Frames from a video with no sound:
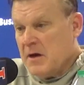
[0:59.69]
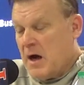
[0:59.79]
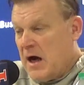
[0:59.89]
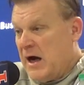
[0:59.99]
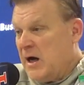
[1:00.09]

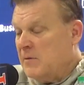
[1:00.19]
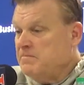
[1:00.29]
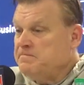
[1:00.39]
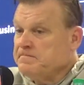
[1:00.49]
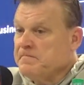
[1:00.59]

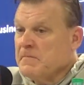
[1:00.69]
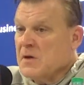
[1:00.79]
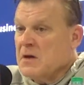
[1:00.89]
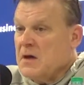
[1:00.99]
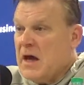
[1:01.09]

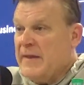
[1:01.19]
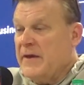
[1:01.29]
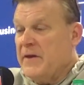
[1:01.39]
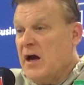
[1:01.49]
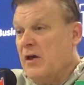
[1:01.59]
And
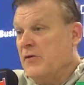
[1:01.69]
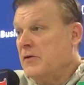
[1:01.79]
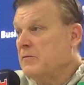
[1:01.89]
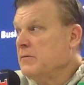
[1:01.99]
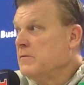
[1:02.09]
then the
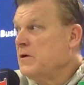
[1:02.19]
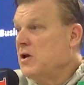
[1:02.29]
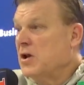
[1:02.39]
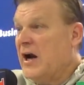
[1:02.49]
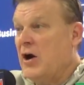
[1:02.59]
other
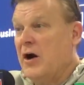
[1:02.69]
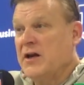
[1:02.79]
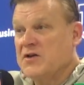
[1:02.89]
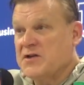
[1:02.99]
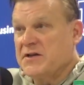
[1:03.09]

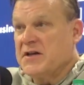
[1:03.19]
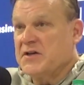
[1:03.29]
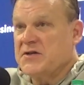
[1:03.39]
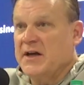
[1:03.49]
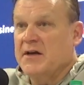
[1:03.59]
glaring
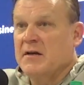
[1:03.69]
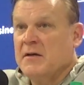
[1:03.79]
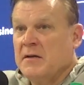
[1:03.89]
statistic